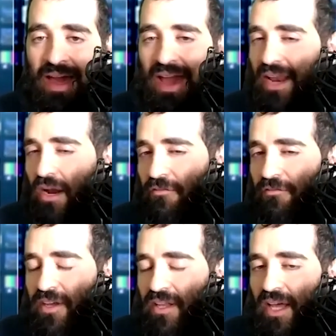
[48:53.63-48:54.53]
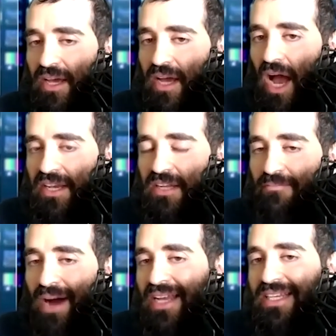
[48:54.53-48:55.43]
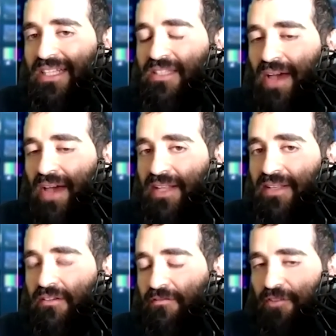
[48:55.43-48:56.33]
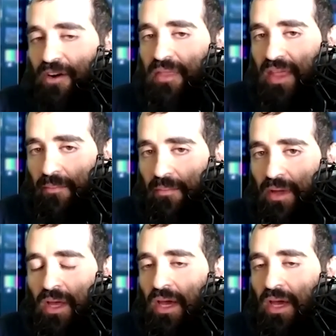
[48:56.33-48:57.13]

And I don't feel like I need my needs met from them.